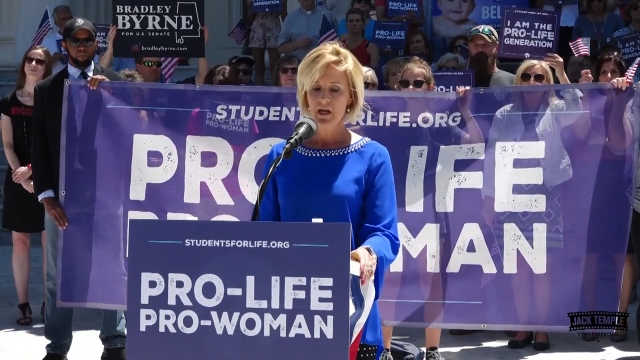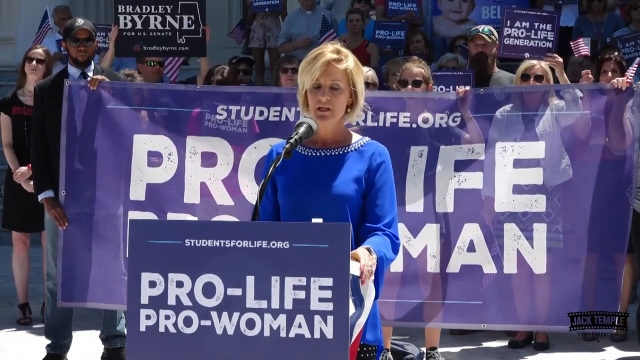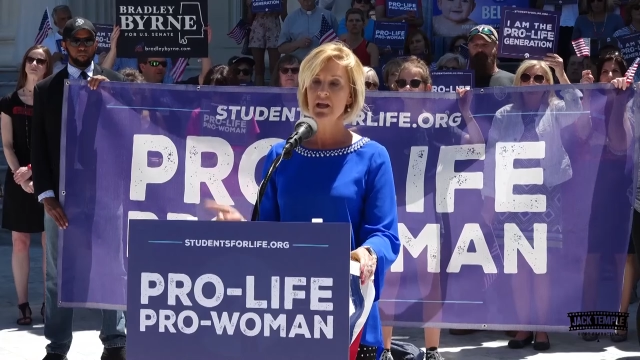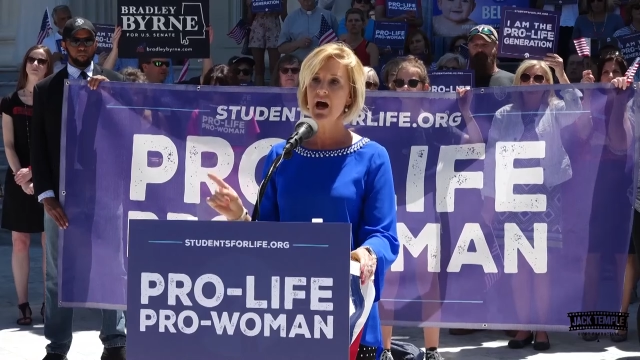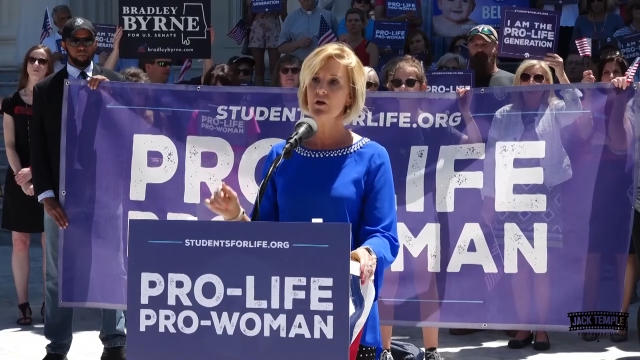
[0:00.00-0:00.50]

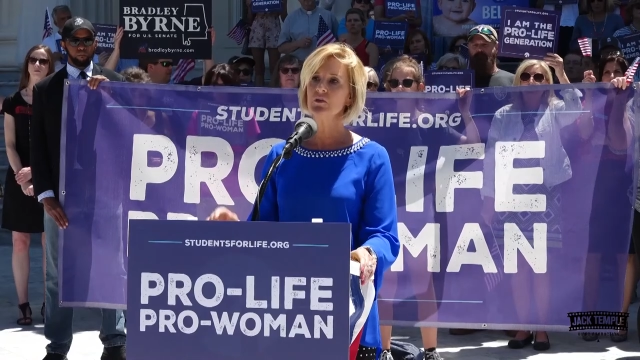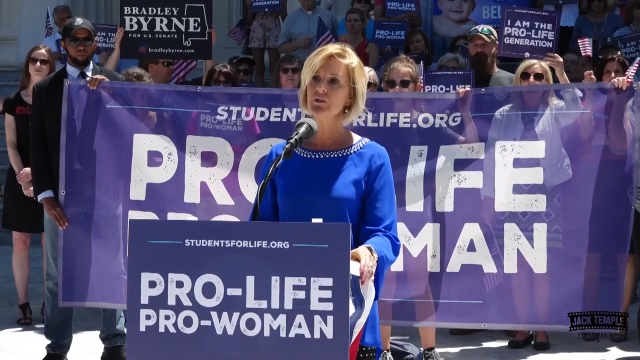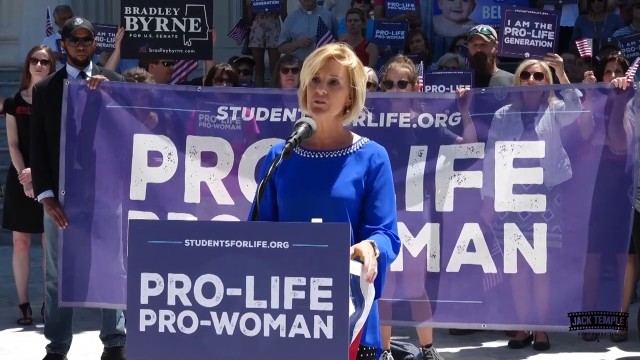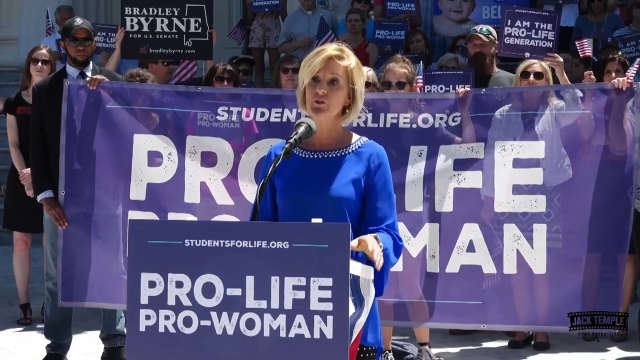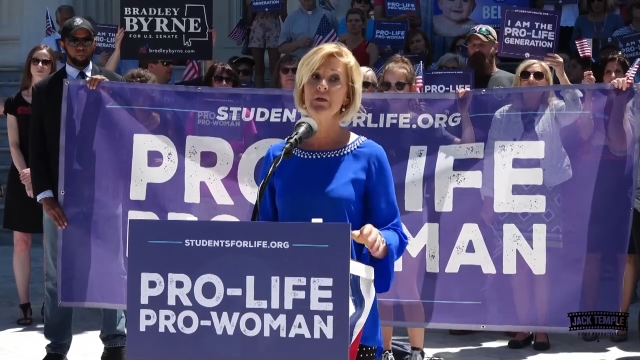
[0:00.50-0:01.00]
Not
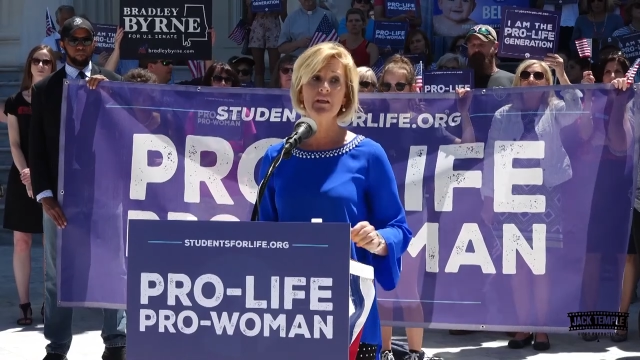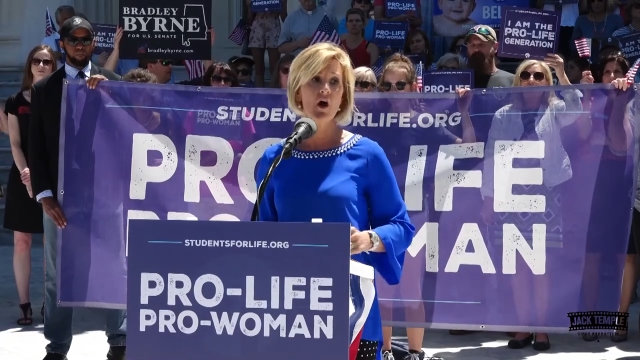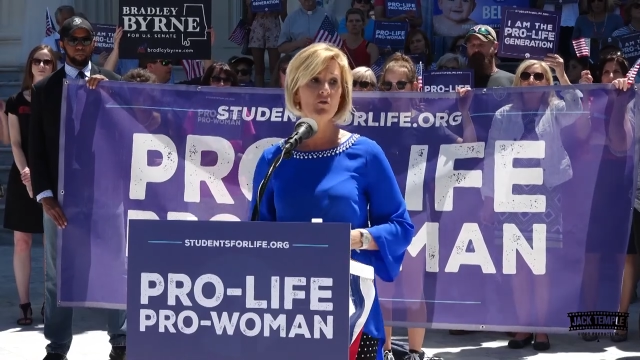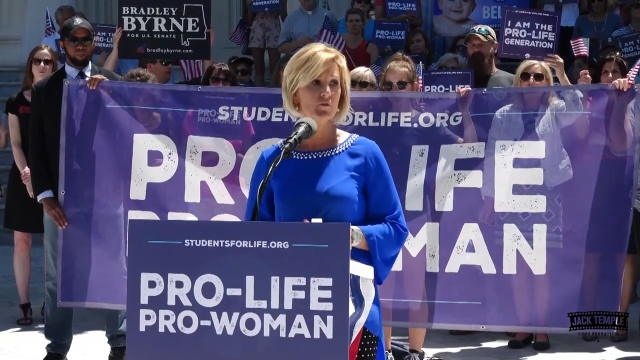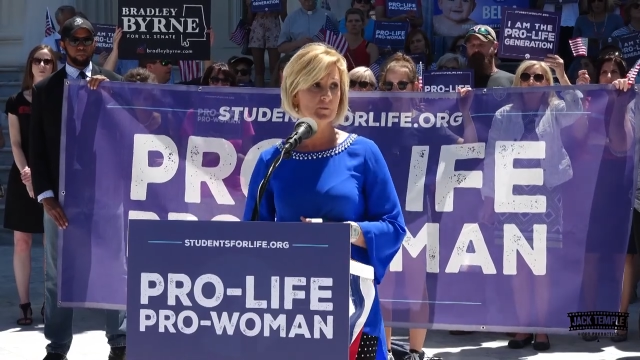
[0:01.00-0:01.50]
only do we
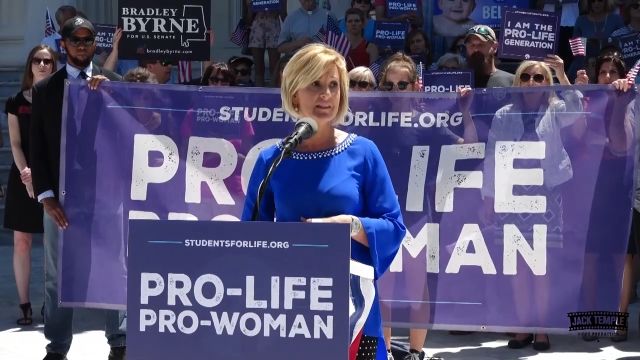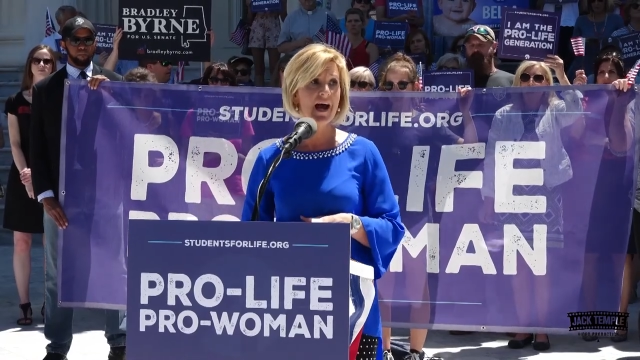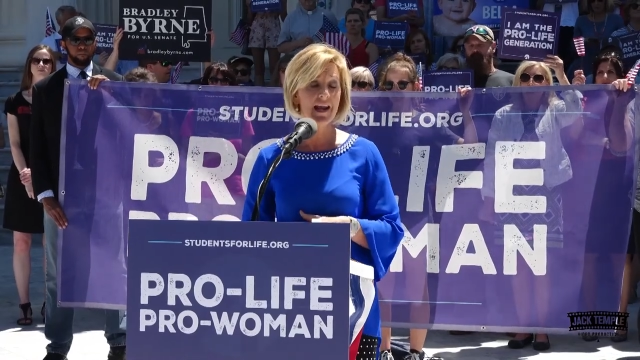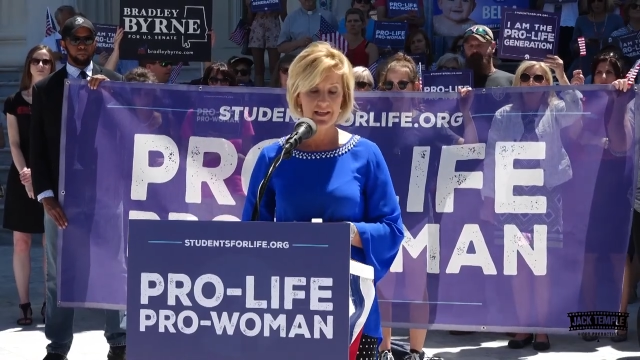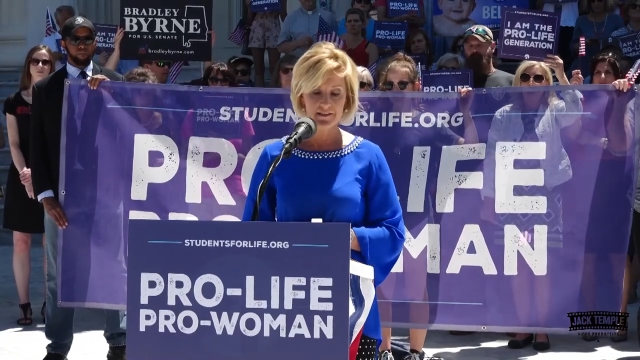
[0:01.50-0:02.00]
know from
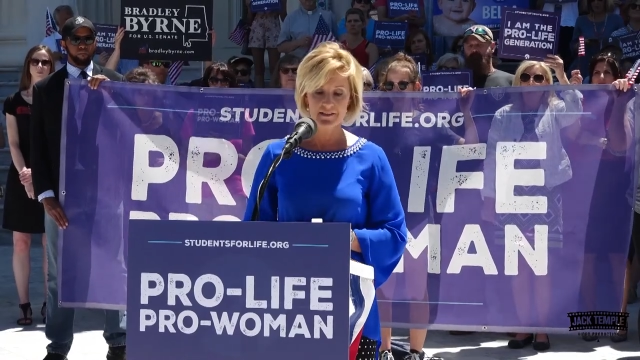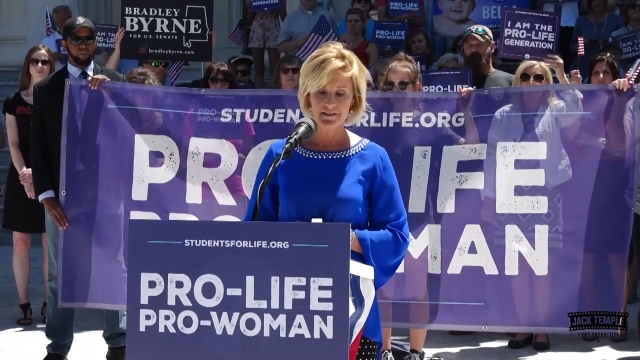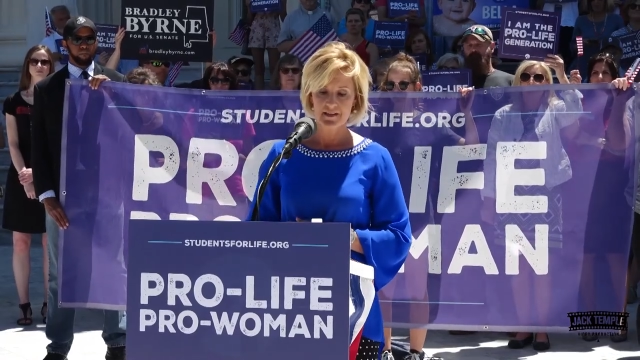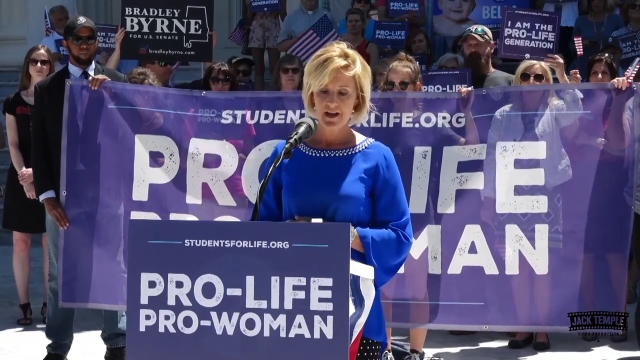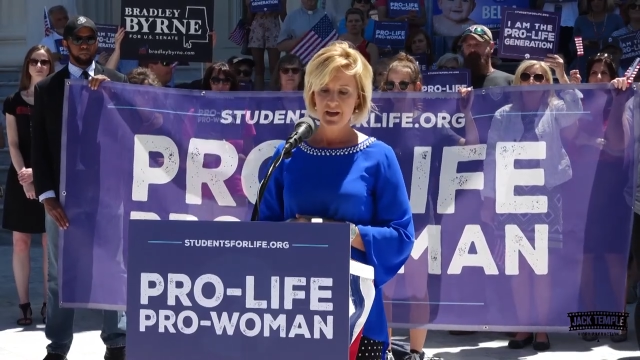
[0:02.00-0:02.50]

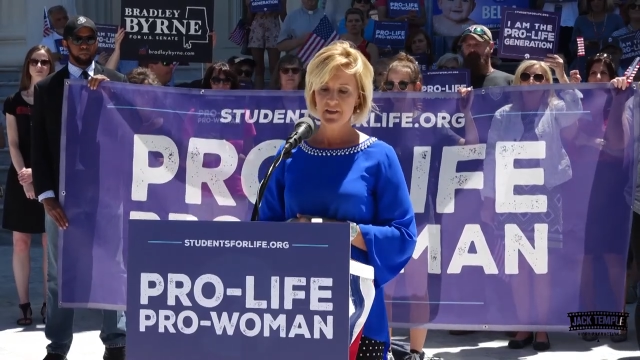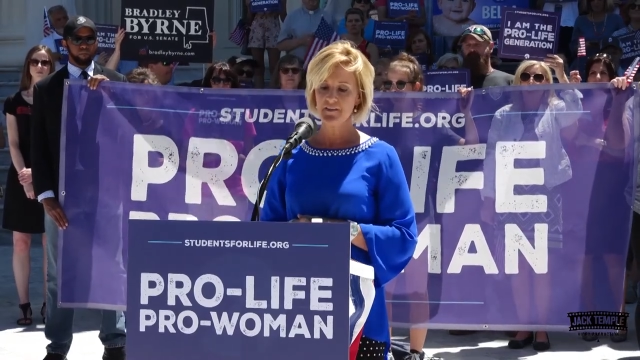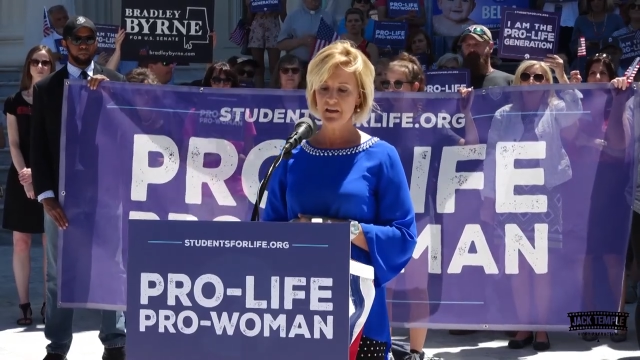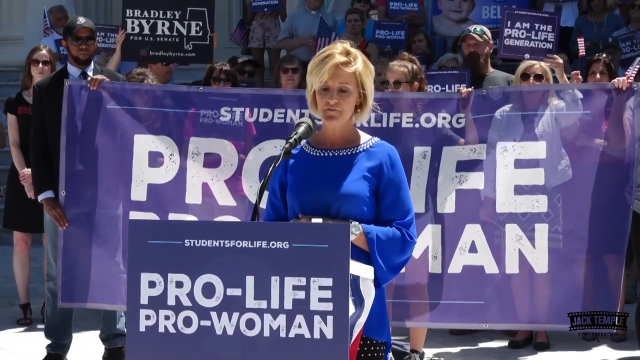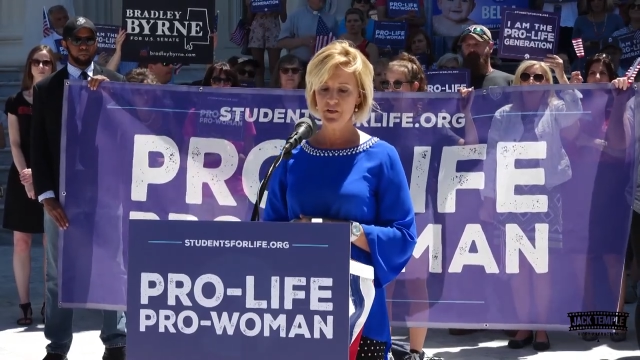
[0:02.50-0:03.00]
science that
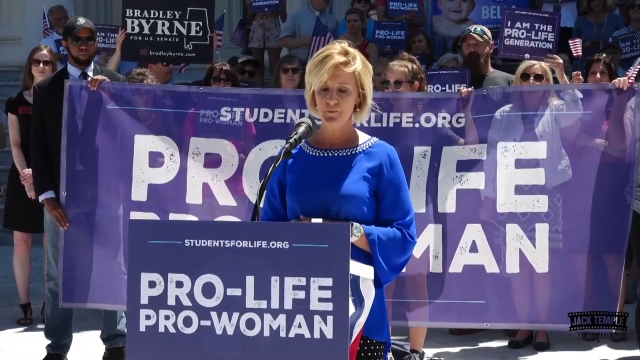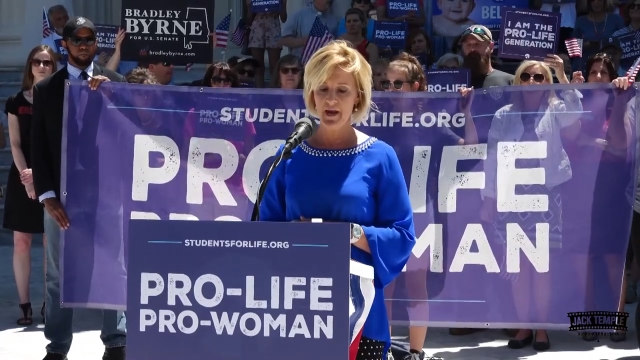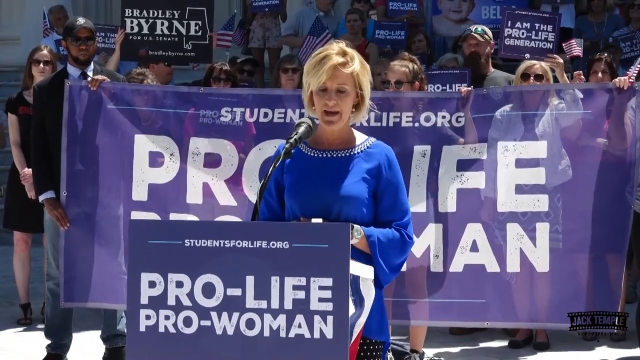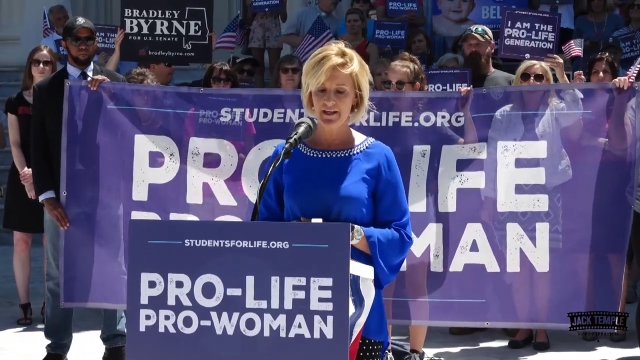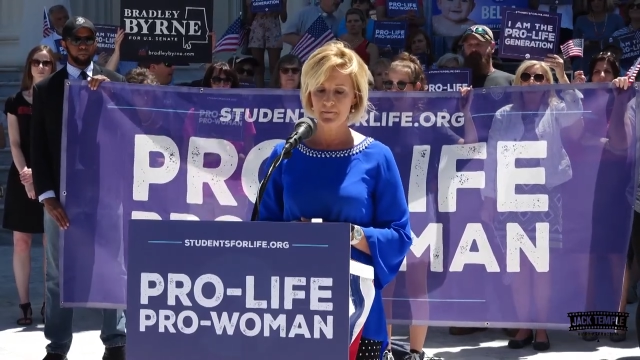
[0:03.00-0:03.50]
they feel
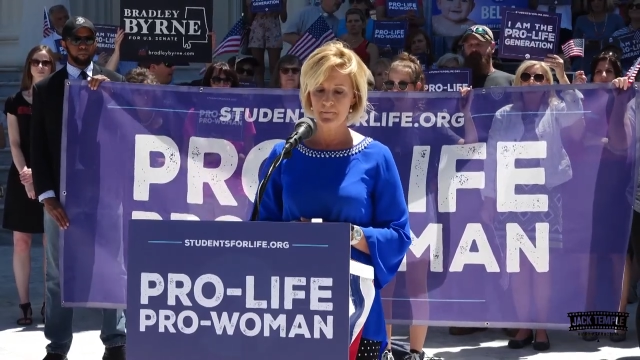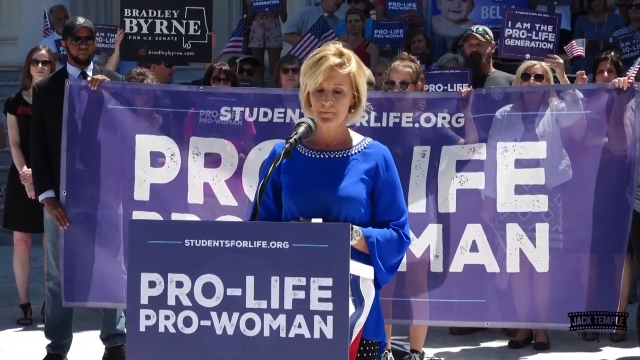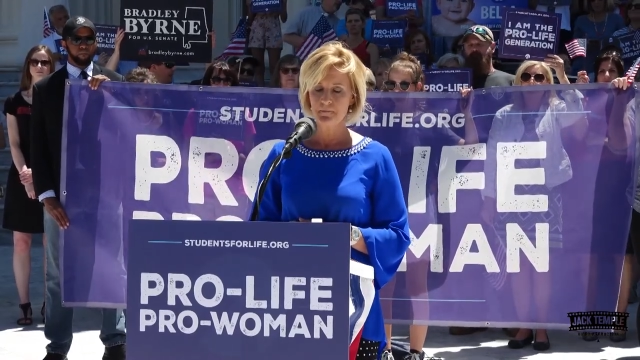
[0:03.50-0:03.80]
pain,